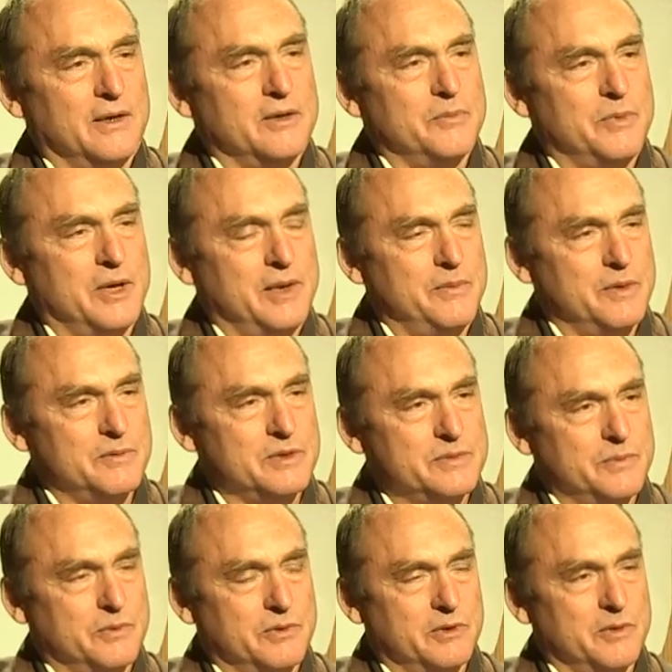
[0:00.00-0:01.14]
the baby was
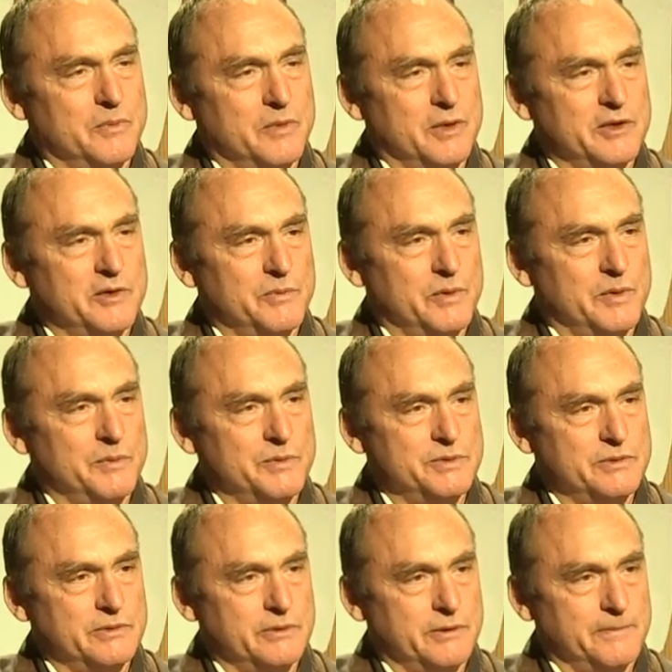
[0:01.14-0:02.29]
born a month
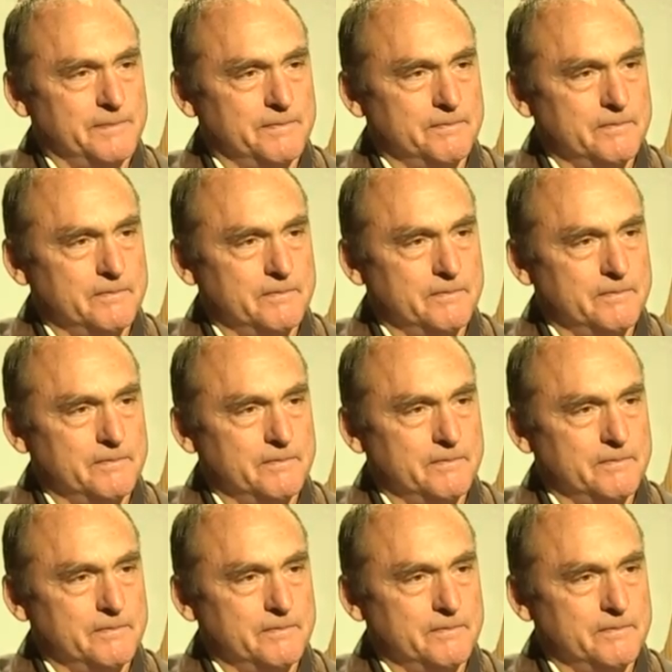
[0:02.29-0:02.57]
premature.